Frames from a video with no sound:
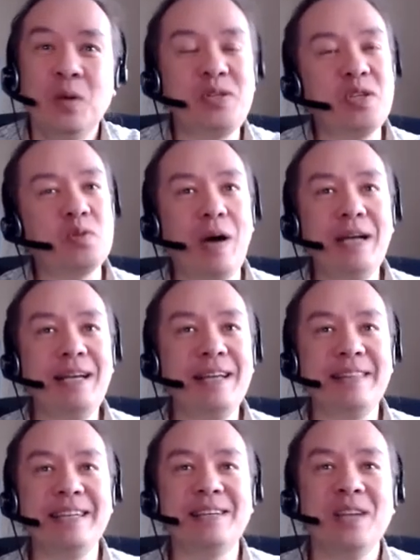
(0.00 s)
which is why I
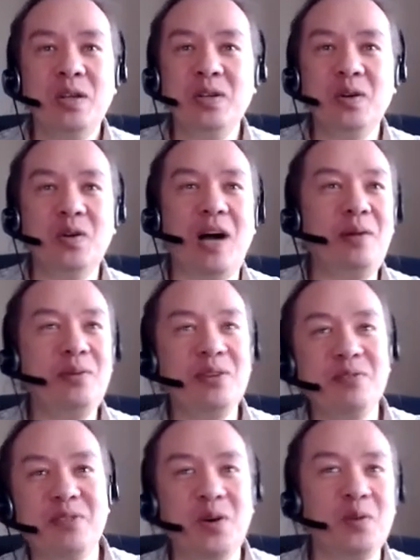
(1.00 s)
think, you know, I would have
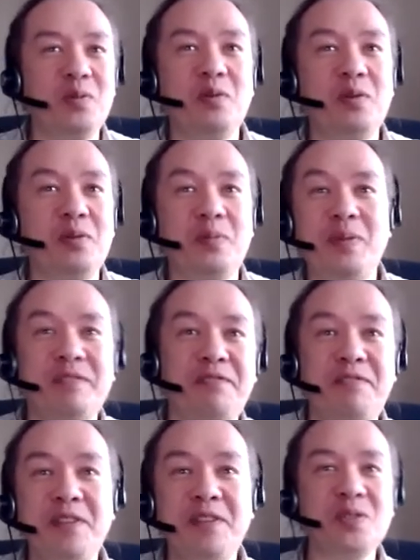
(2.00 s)
thought we would have been
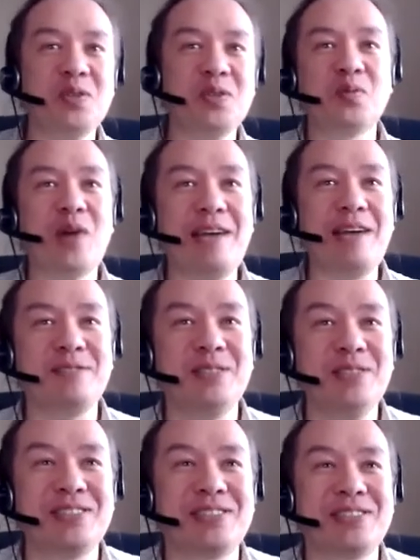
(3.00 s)
filled to the
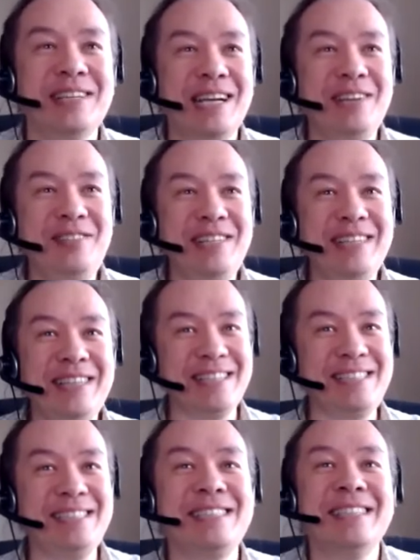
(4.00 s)
rafters. I mean, this
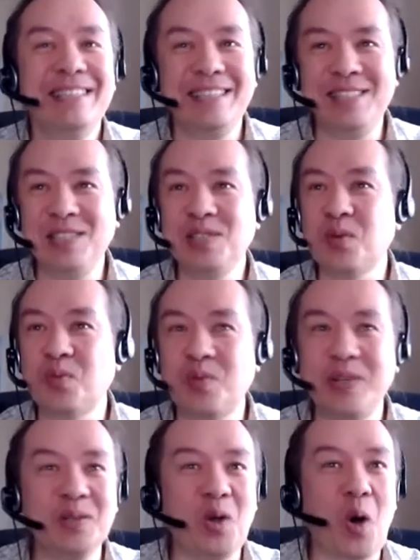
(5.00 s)
is this is the
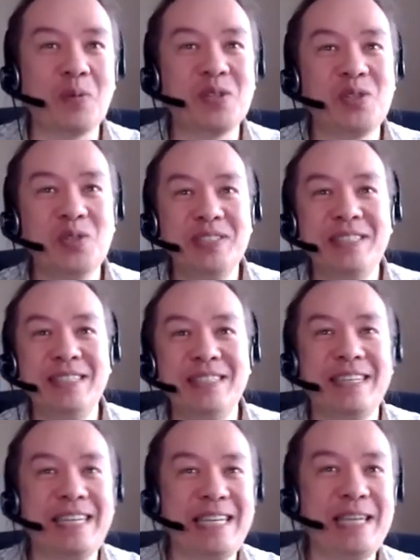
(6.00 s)
real opportunity
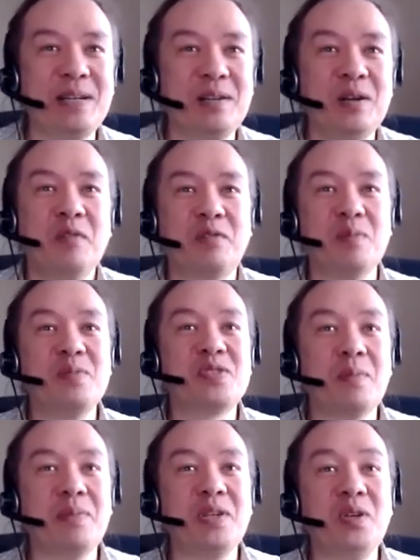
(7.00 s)
to hear from
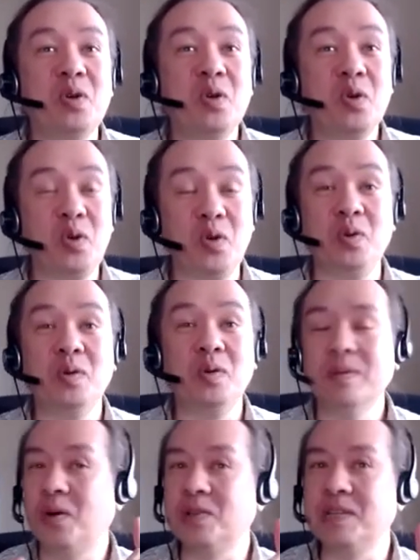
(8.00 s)
somebody who,
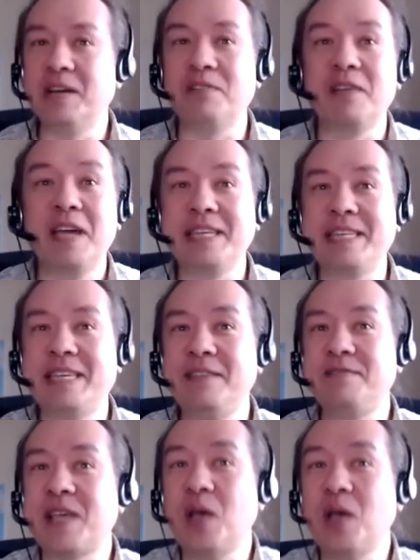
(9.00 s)
oddly enough,
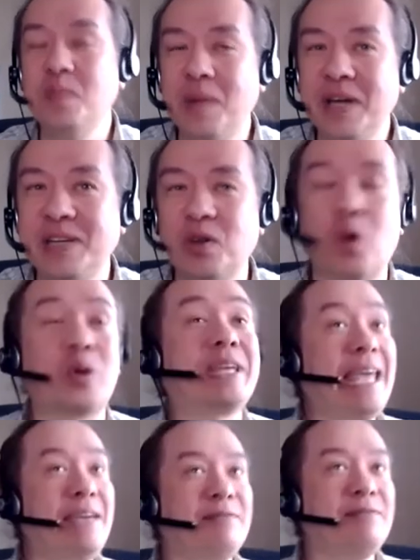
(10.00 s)
gives out money or
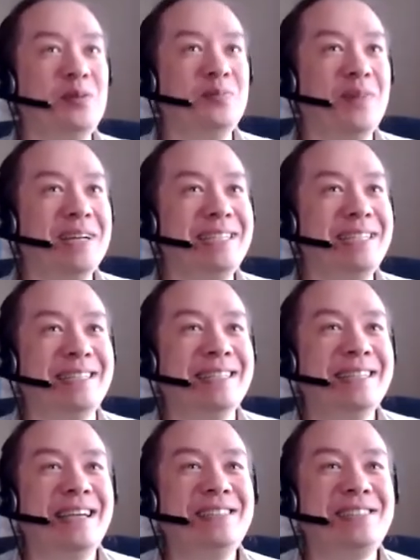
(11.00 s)
gave out money
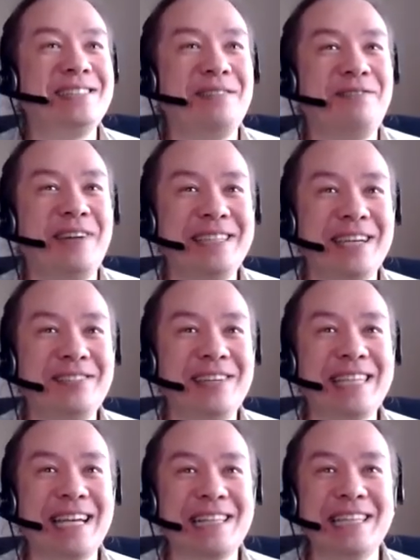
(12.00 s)
and just to find out
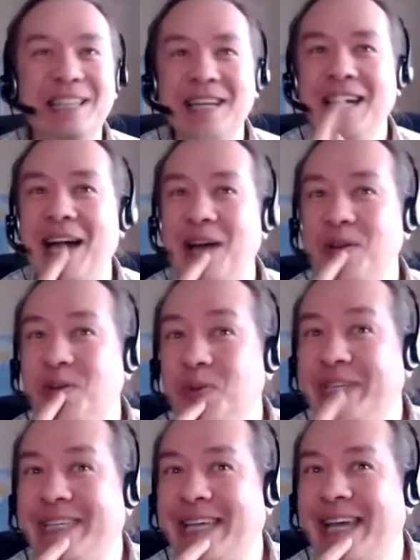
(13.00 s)
exactly money. how do we
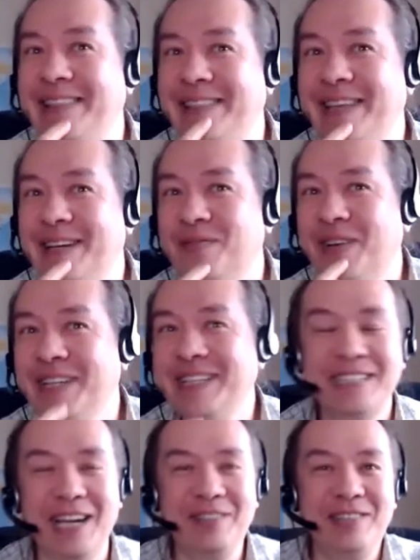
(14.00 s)
get that
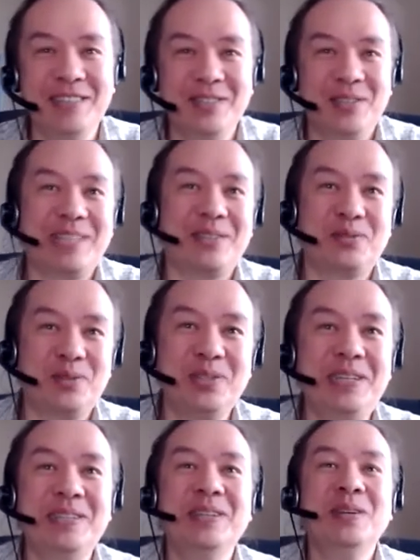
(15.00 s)
money i mean like
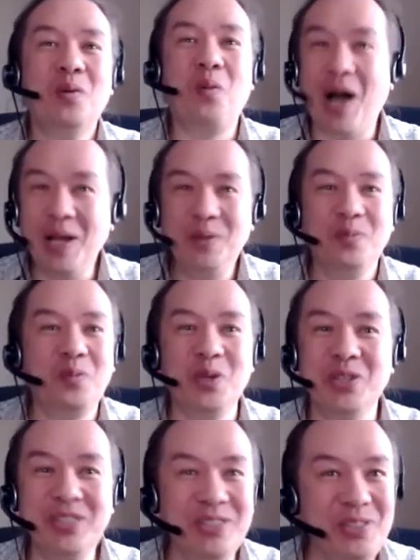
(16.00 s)
really why
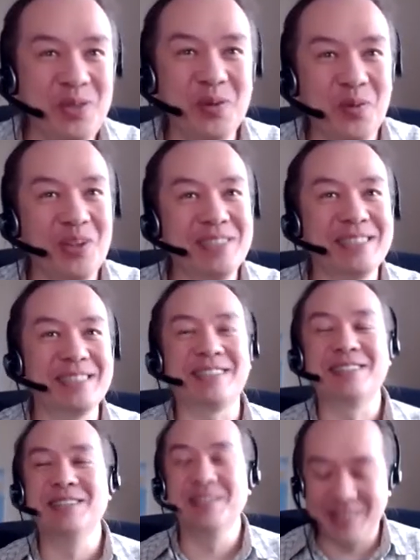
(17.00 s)
wouldn't you want to
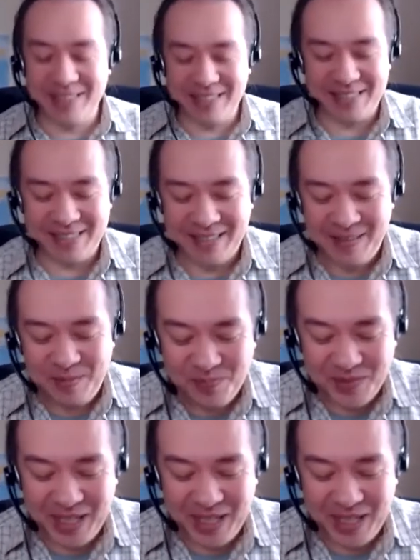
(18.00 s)
turn up to this